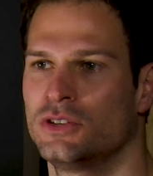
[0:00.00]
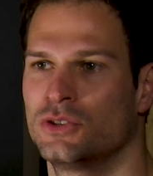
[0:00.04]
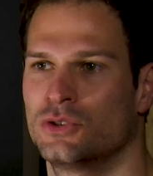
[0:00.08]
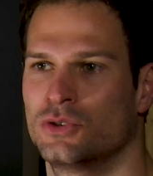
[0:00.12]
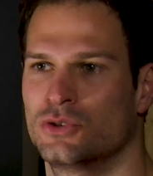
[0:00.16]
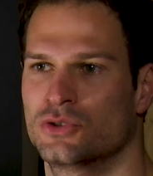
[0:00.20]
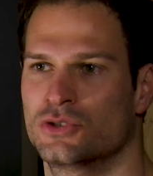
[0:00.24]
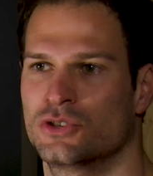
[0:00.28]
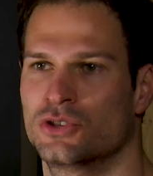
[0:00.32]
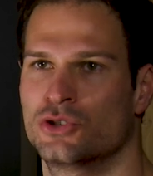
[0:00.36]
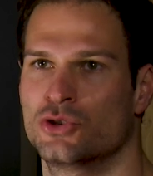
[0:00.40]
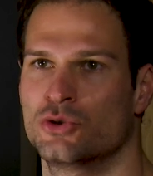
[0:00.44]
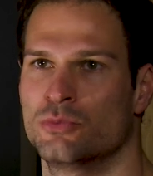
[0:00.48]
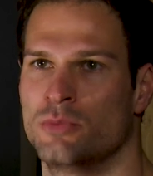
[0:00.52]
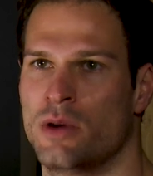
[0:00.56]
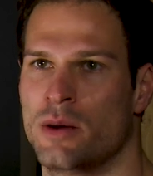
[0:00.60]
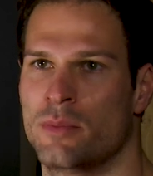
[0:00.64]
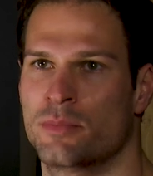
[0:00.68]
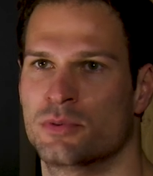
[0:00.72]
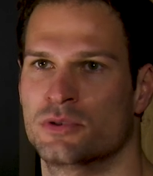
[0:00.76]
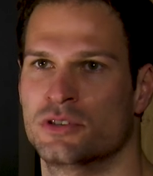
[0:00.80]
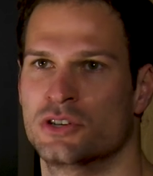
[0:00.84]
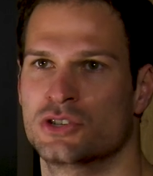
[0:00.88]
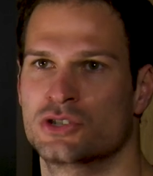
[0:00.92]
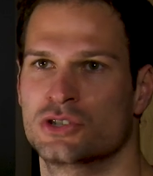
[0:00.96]
those are two main
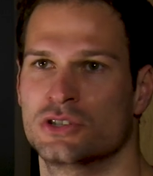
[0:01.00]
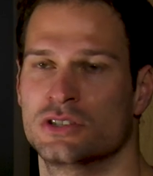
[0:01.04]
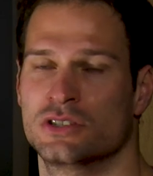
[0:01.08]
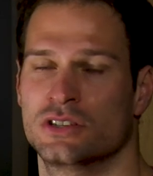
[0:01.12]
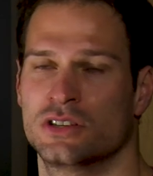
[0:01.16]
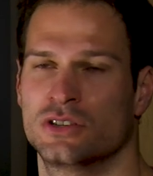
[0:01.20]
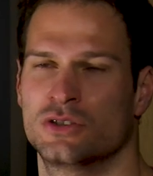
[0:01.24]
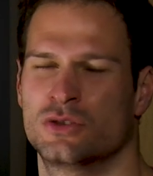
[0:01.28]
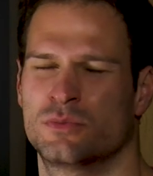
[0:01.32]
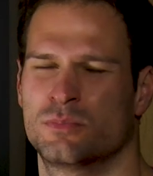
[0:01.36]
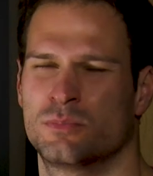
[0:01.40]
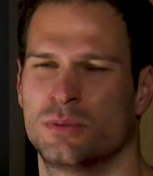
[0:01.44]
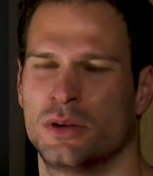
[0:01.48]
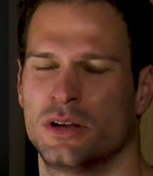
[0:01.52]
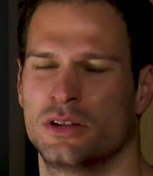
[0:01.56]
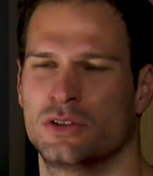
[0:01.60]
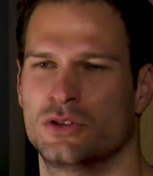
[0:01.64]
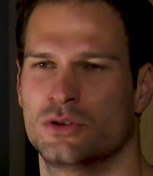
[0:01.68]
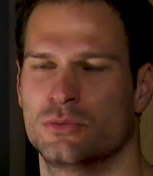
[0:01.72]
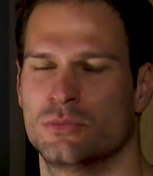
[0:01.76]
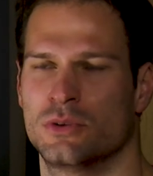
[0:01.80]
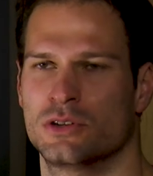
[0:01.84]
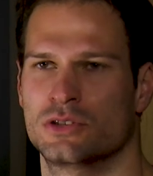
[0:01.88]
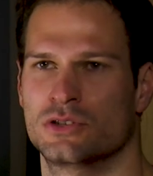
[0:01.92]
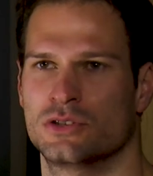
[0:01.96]
positions. They played
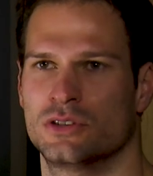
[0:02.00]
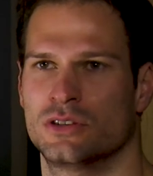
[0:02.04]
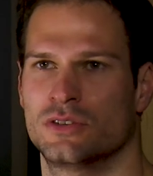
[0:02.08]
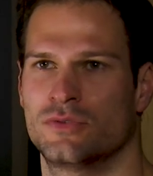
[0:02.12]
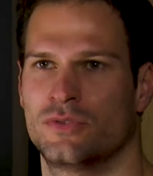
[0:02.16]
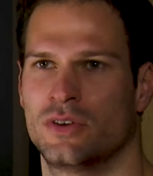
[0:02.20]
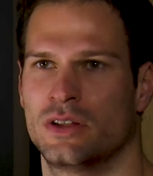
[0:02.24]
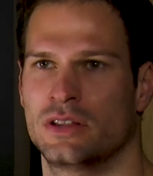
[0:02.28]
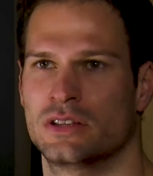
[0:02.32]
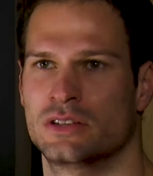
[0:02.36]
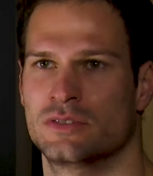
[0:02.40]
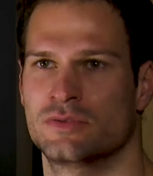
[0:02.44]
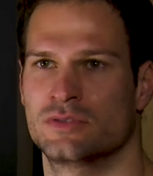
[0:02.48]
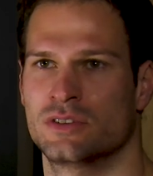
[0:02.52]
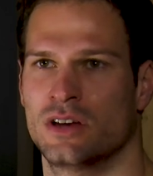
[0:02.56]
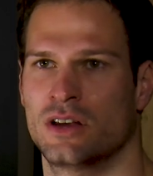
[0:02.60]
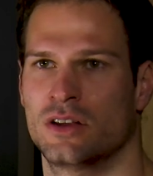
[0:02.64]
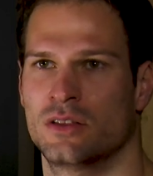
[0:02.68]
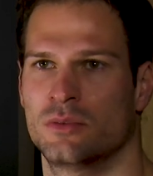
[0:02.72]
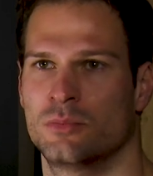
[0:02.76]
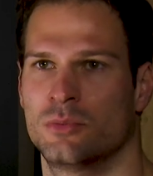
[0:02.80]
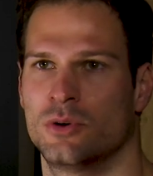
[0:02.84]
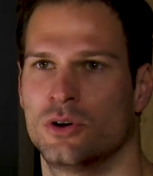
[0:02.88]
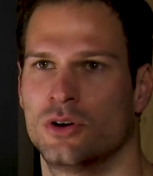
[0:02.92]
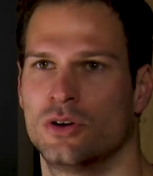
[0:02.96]
too much on the defensive side
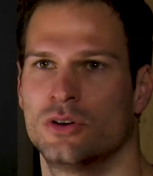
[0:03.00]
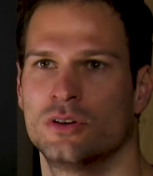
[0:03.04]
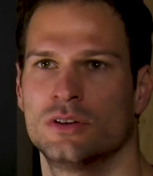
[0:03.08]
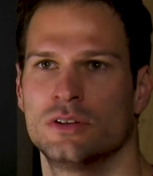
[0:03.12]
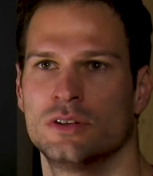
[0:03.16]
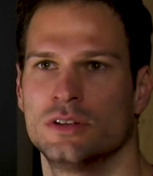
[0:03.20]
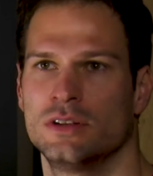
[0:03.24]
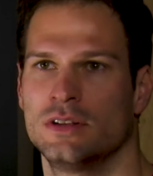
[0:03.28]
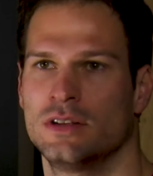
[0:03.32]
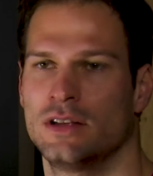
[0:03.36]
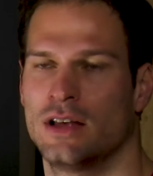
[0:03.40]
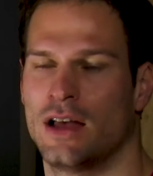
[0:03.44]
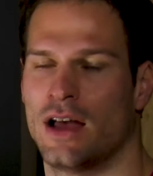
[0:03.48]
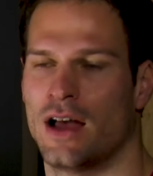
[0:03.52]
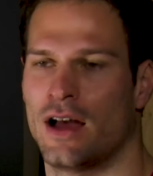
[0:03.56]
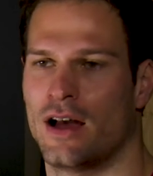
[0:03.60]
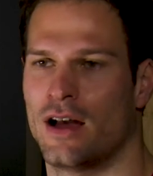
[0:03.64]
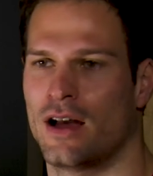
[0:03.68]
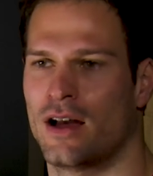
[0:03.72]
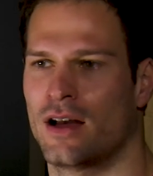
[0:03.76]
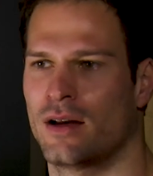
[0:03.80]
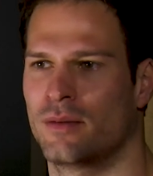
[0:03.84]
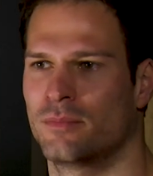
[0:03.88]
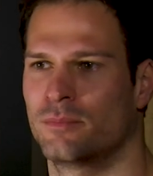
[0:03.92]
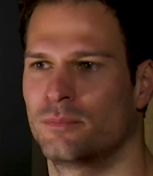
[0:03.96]
of the ball.
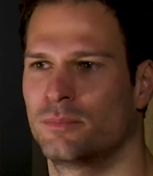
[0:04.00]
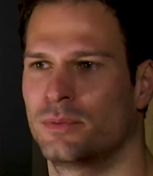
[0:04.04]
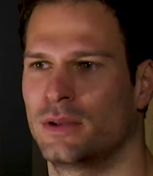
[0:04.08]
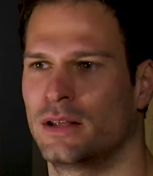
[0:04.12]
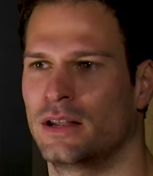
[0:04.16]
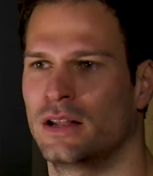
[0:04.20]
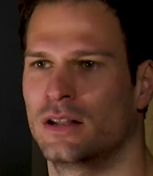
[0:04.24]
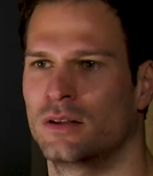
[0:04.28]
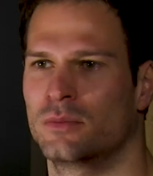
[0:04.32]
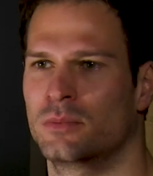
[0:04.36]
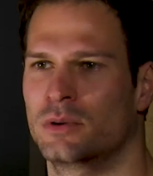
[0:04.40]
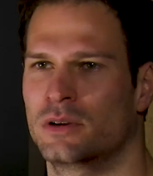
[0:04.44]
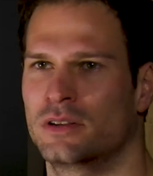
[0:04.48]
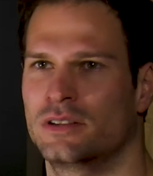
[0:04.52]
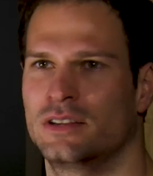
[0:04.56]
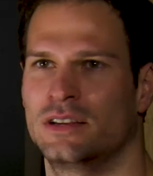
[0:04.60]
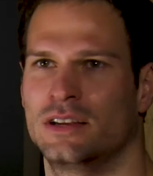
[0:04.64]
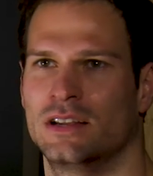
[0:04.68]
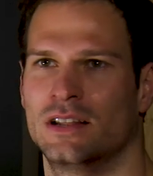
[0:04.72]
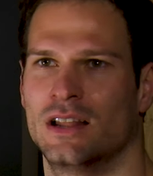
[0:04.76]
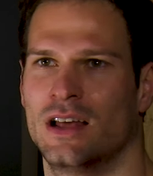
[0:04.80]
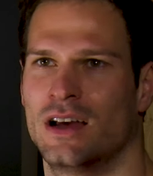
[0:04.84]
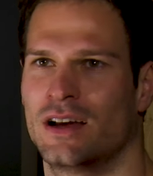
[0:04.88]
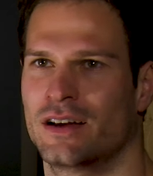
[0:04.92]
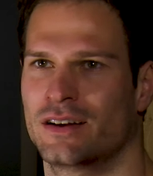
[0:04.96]
Um, played a little bit of
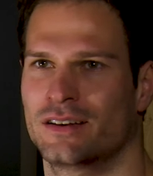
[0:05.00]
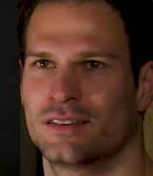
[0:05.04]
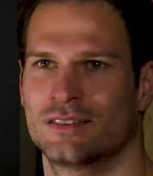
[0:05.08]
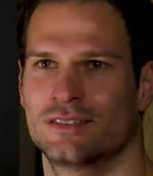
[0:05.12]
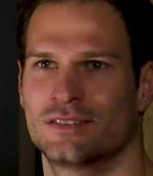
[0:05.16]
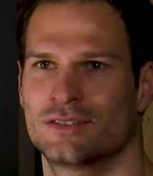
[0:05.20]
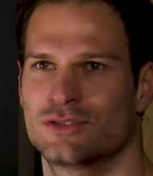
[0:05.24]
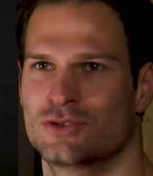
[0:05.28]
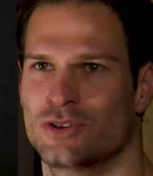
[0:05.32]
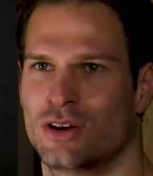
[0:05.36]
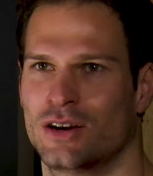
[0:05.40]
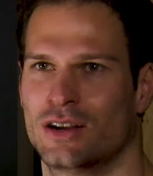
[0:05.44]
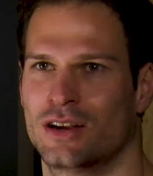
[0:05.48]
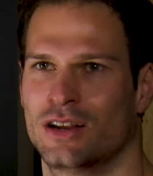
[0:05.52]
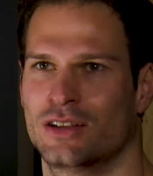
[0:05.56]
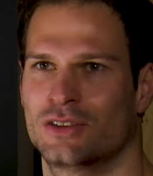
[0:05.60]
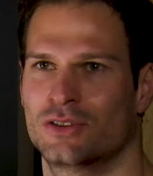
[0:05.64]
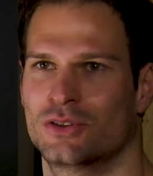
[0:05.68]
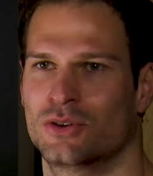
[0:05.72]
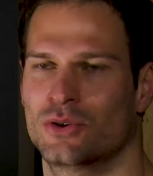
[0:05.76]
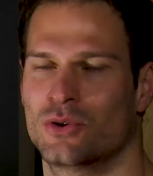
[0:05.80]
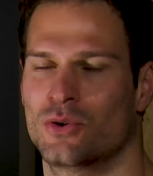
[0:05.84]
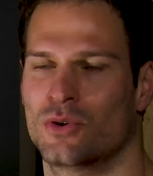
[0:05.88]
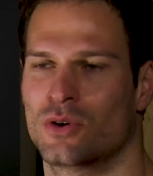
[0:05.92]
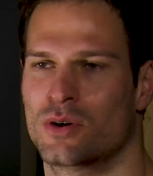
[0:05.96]
D line, tried to get to
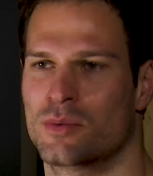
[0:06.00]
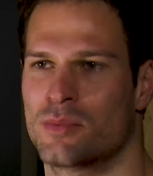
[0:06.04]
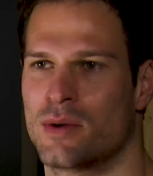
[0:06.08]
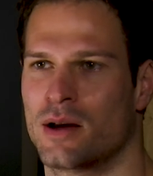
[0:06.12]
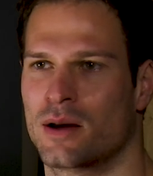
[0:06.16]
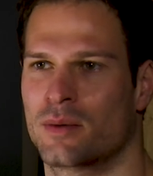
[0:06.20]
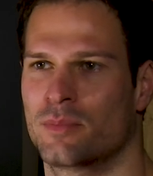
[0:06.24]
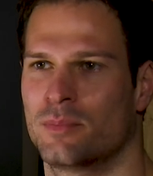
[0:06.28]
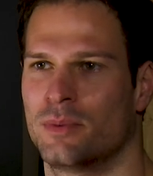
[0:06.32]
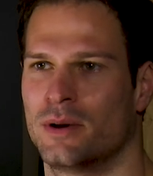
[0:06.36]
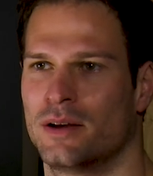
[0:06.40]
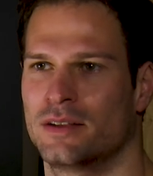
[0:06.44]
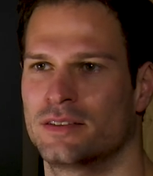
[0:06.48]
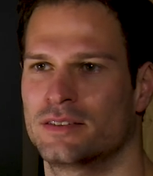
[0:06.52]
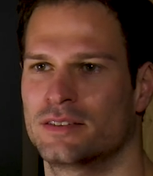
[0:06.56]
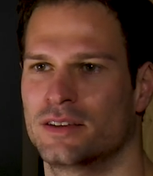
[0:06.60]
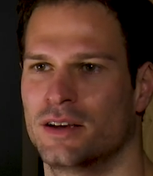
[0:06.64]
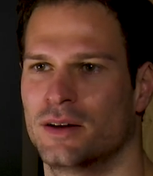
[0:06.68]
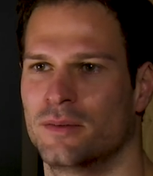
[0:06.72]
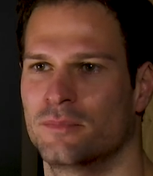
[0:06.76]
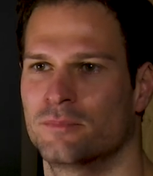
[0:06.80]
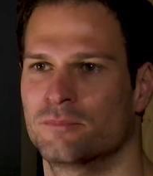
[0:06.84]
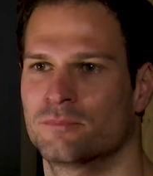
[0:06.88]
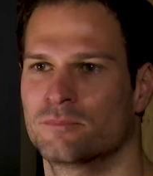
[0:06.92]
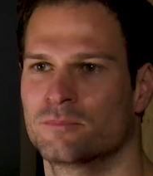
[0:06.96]
the quarterback, but
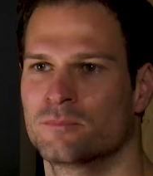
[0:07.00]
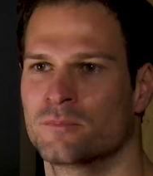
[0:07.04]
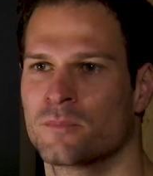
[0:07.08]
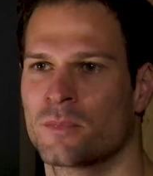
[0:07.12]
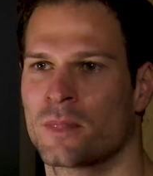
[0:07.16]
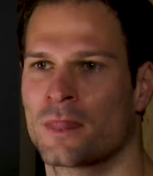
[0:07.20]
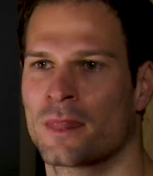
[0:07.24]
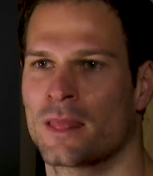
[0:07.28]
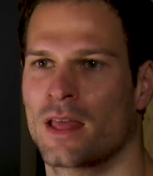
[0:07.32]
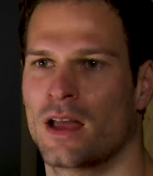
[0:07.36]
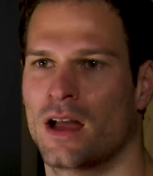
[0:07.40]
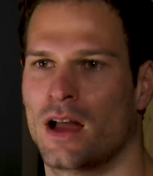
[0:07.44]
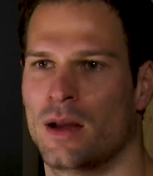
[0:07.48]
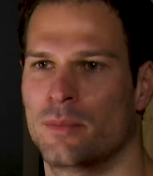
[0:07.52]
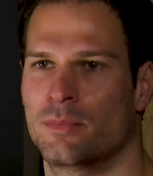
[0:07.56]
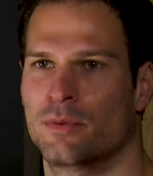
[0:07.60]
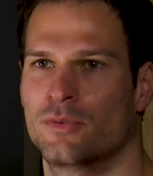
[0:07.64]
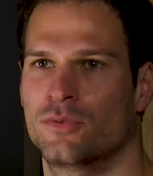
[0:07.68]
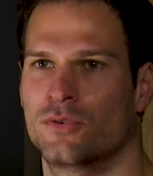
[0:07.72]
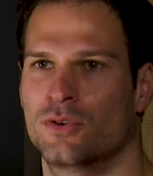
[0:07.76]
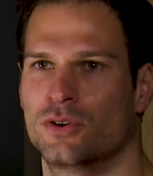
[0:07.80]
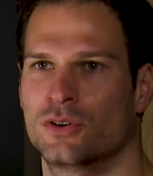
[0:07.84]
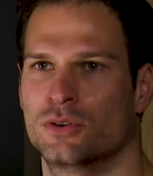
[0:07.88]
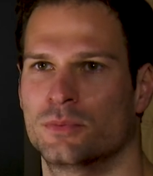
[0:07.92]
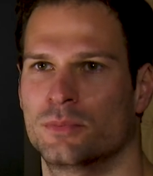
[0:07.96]
um, I
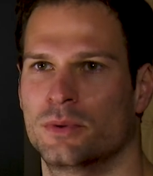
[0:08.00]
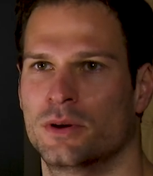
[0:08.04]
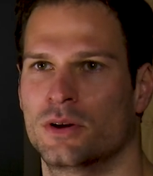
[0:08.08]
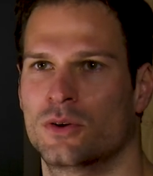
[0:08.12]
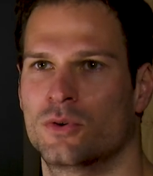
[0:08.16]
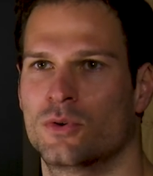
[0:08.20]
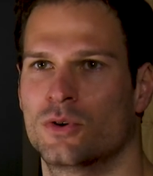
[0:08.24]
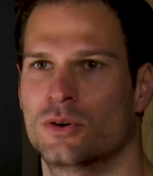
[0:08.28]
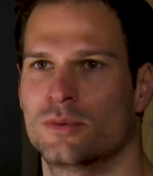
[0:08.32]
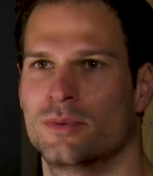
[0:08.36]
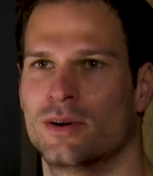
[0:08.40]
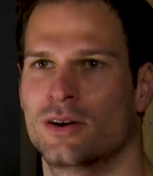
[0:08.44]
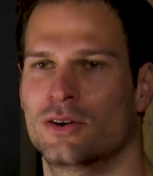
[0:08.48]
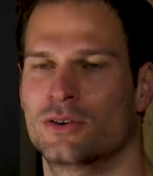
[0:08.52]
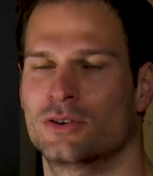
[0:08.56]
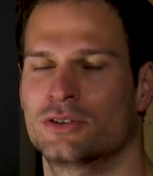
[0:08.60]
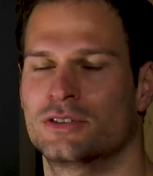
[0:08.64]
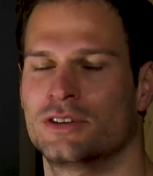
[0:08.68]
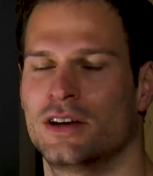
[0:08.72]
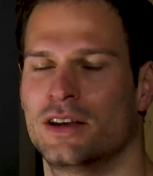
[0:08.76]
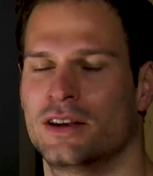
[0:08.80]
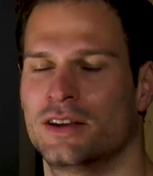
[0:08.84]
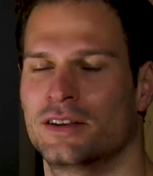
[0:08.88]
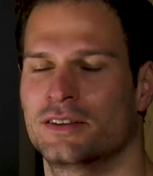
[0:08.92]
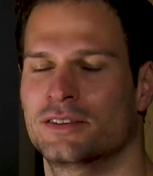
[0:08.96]
prefer to be a quarterback or
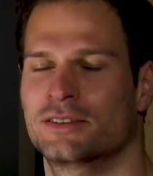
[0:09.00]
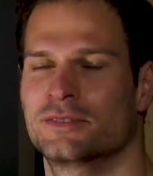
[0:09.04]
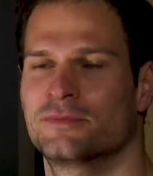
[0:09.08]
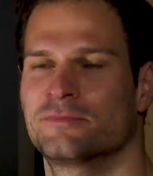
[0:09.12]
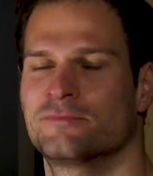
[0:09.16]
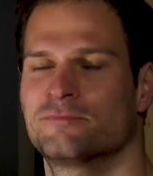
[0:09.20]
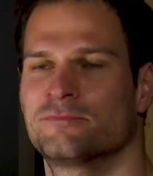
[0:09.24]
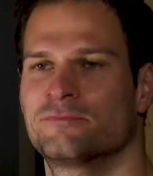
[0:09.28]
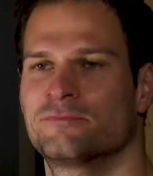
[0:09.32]
tight end.